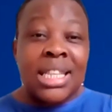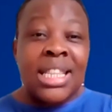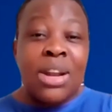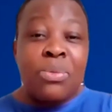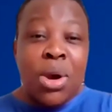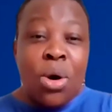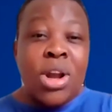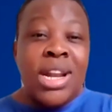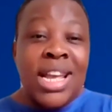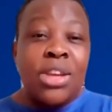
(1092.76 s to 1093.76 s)
Then we
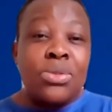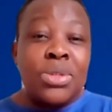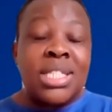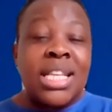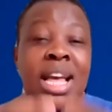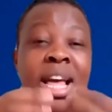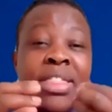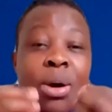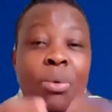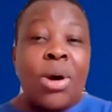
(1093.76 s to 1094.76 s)
only use
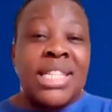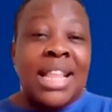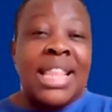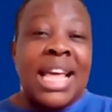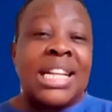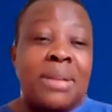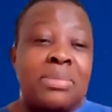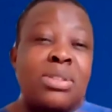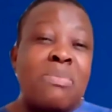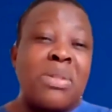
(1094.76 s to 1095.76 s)
the water that
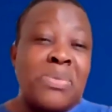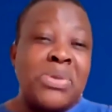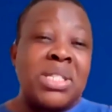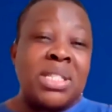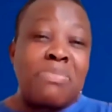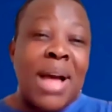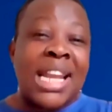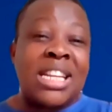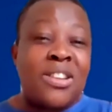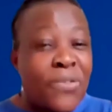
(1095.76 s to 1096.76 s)
comes from the
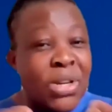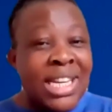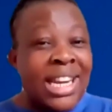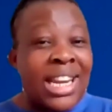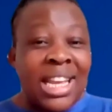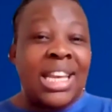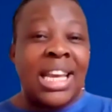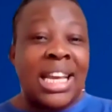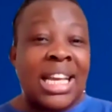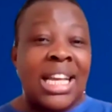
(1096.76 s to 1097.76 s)
municipality for
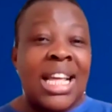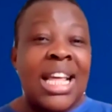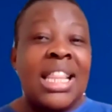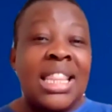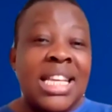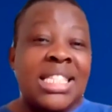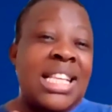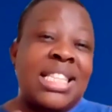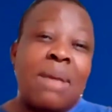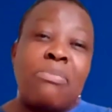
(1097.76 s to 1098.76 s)
drinking. These
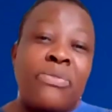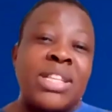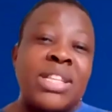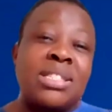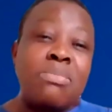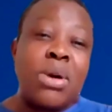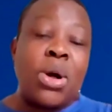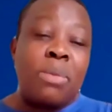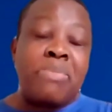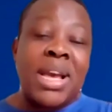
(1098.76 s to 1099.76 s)
are some of the
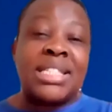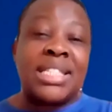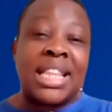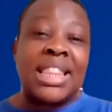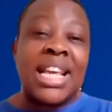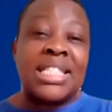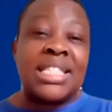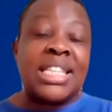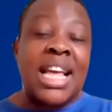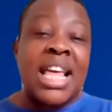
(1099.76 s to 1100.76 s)
small basic
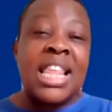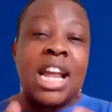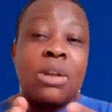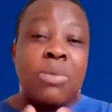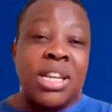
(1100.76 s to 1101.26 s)
things that we